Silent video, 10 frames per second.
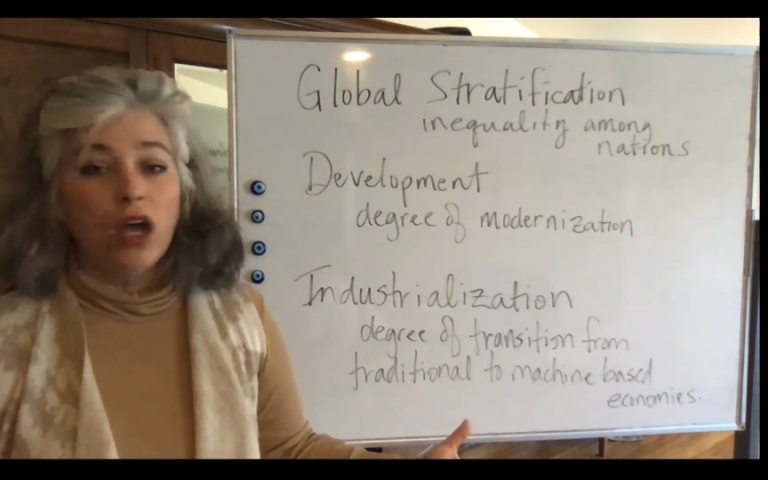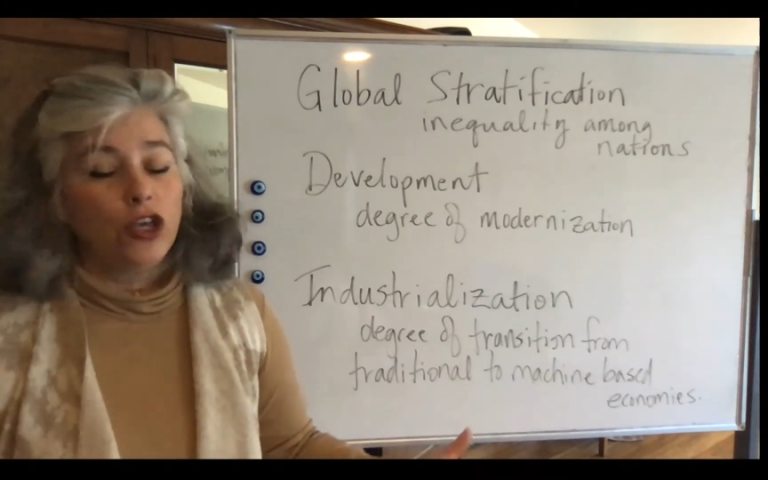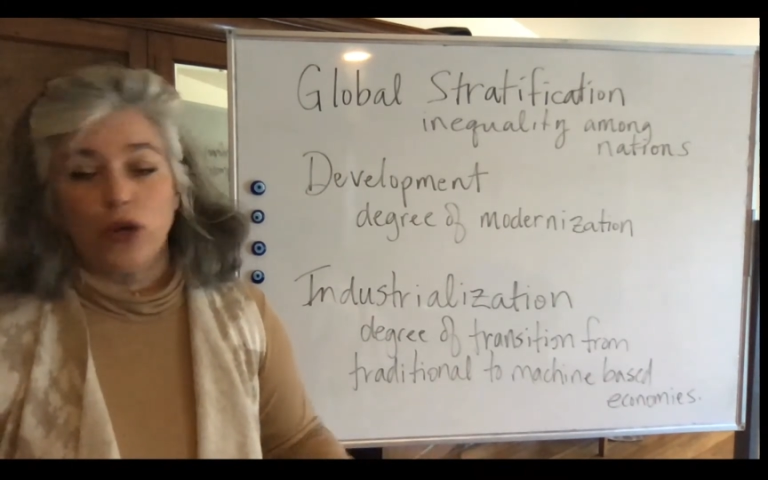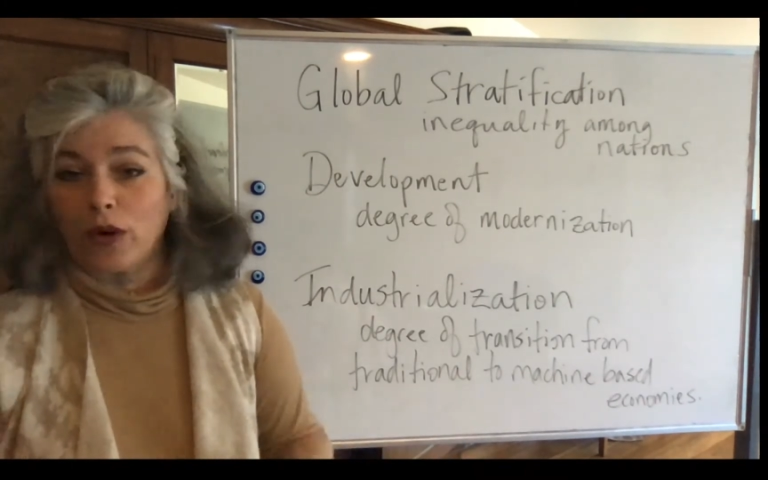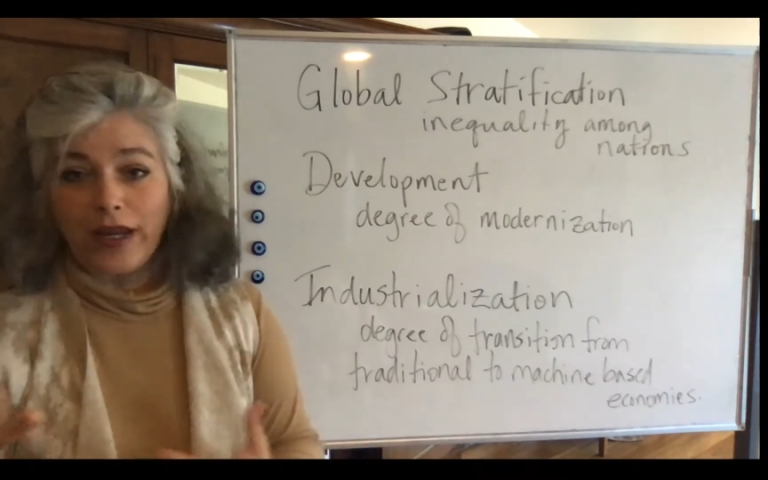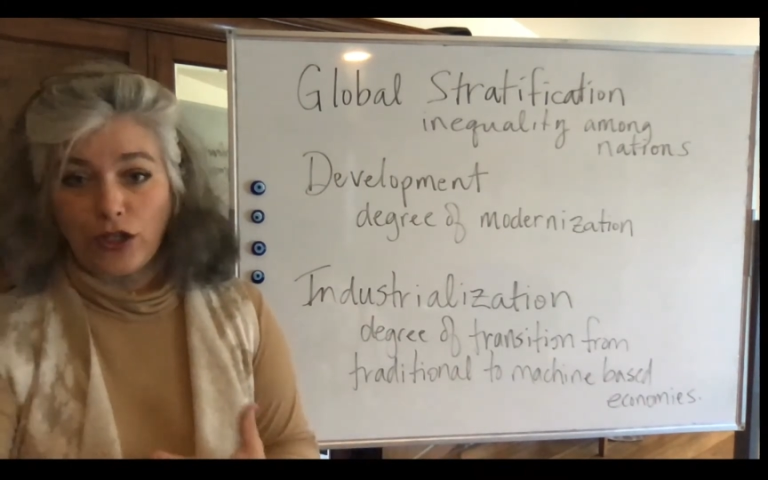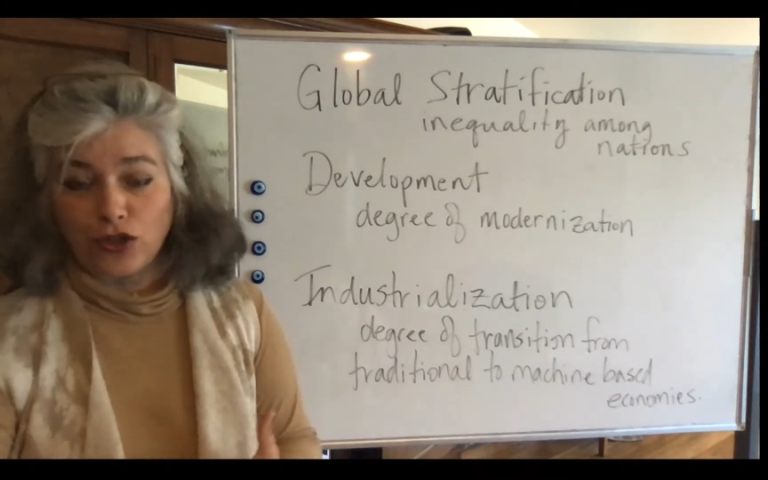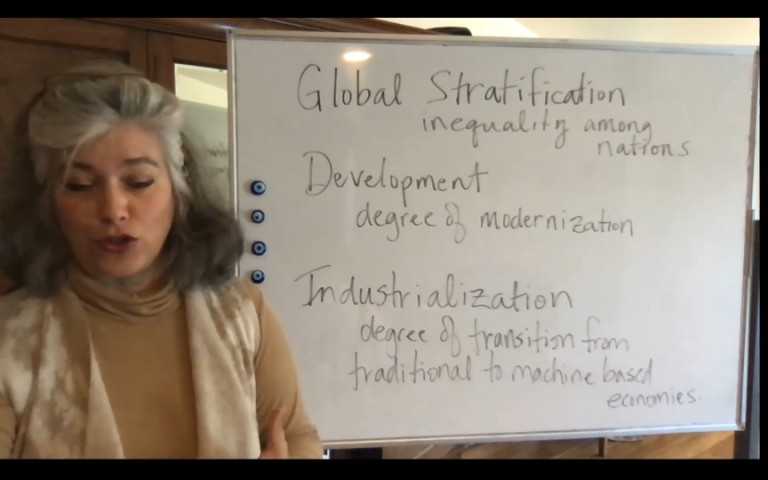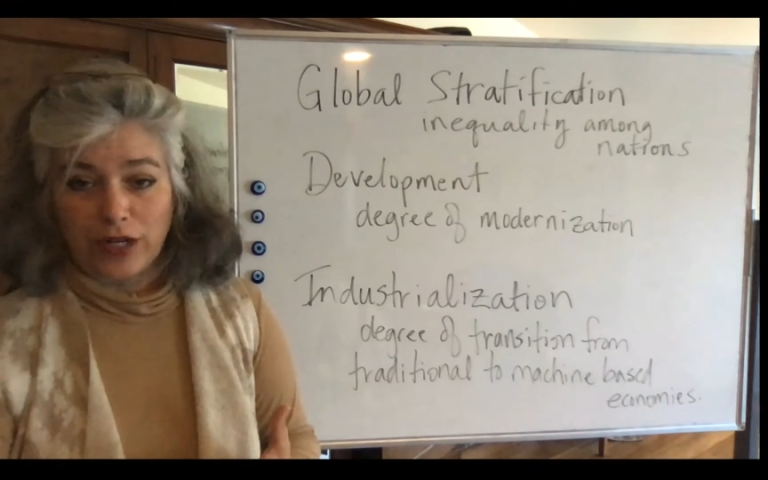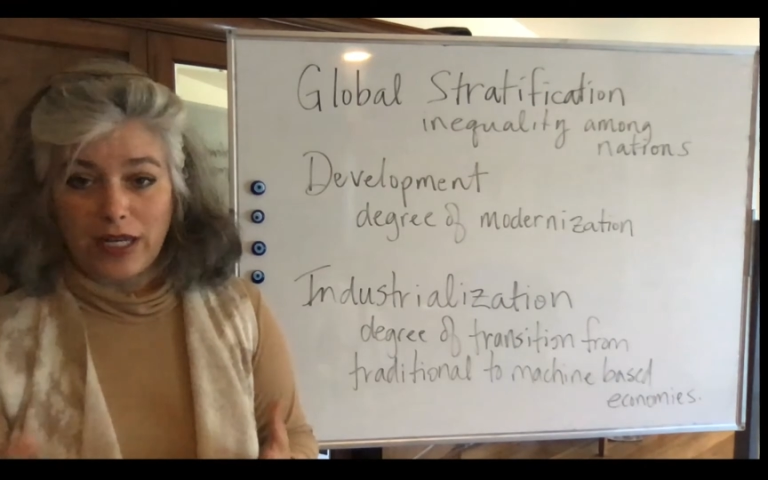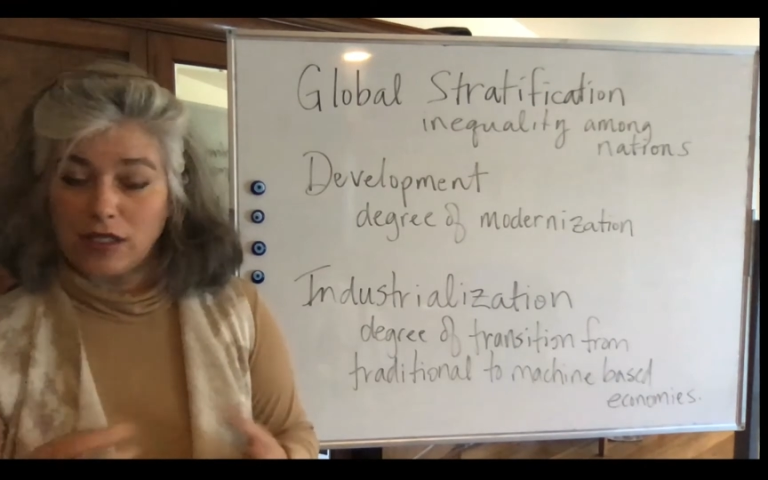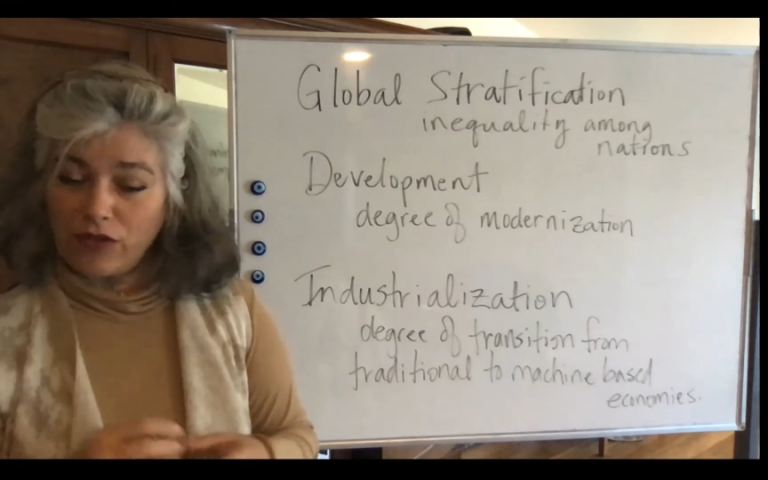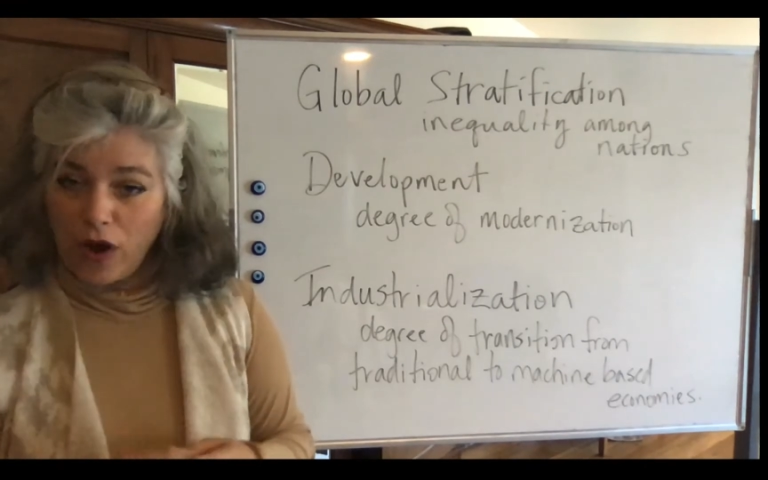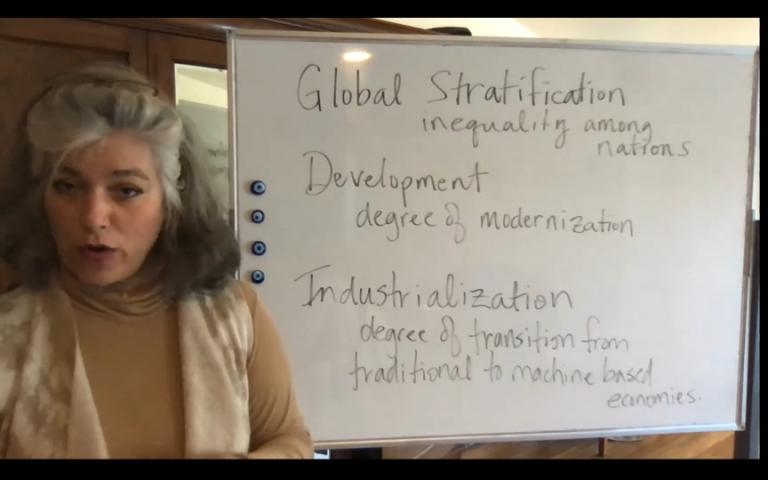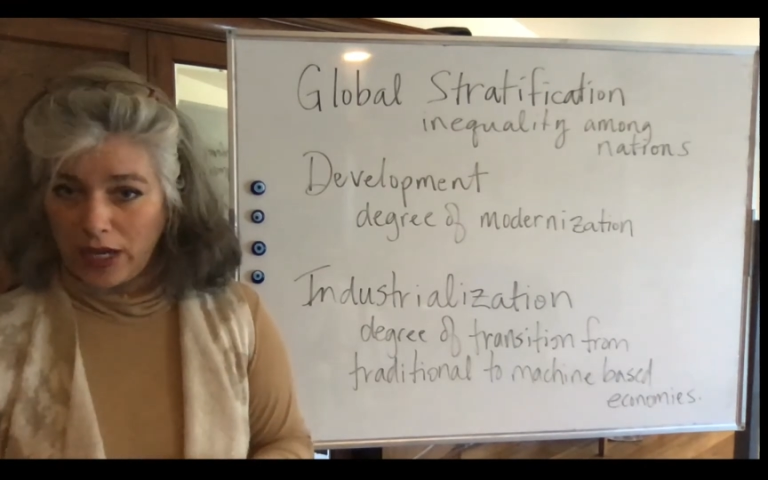your industry is
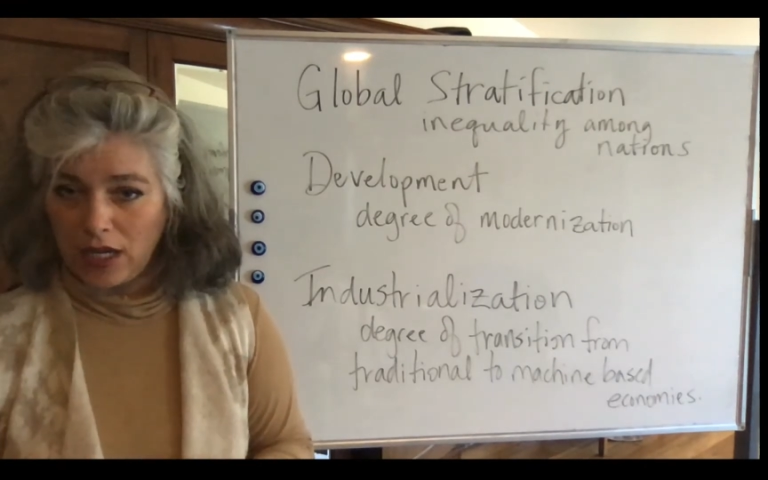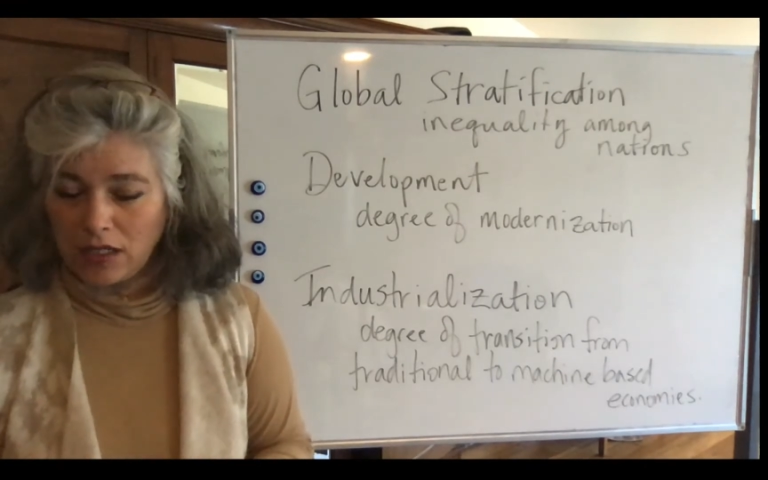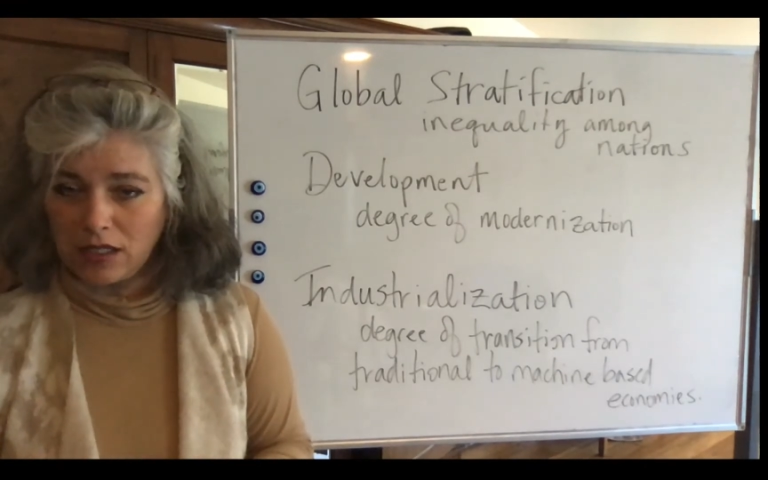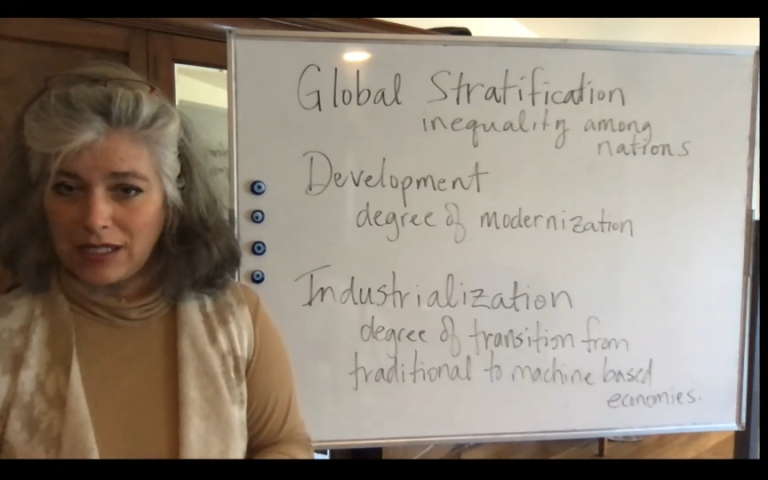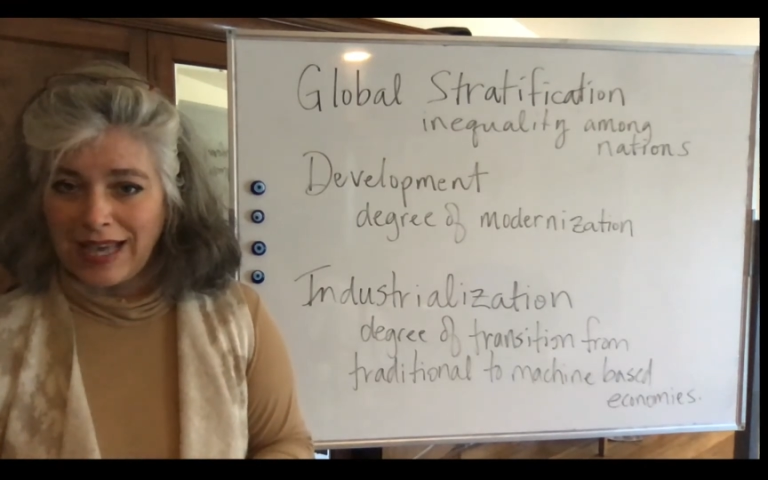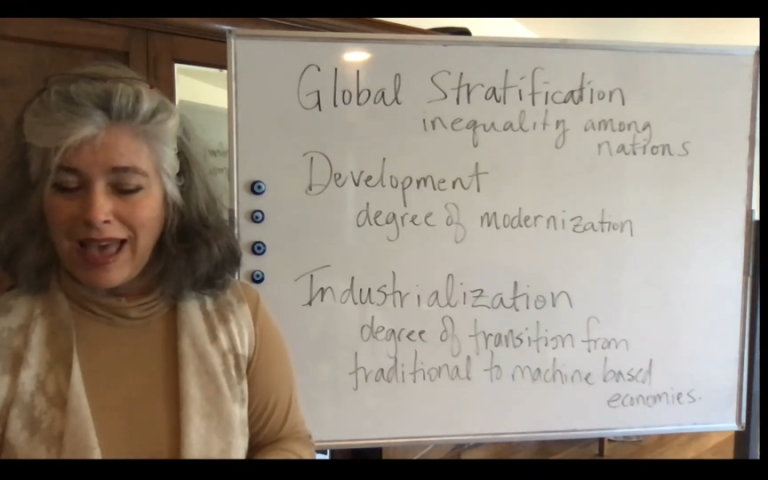focused.